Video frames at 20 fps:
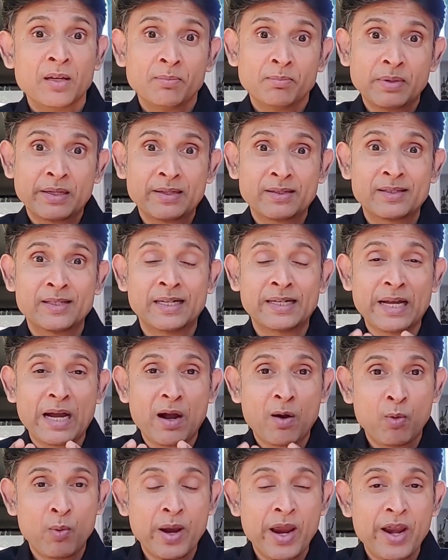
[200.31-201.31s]
because that
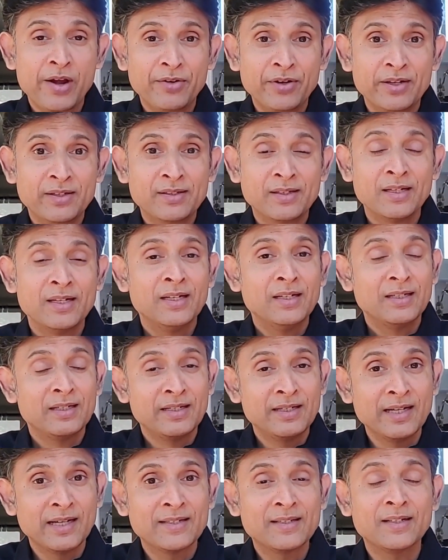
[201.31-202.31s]
awareness
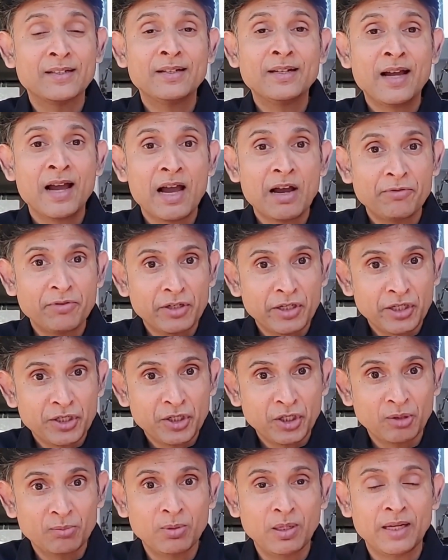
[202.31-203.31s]
doesn't have any
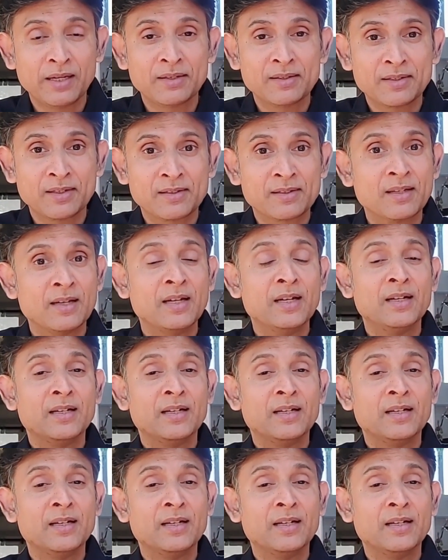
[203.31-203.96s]
turbulences,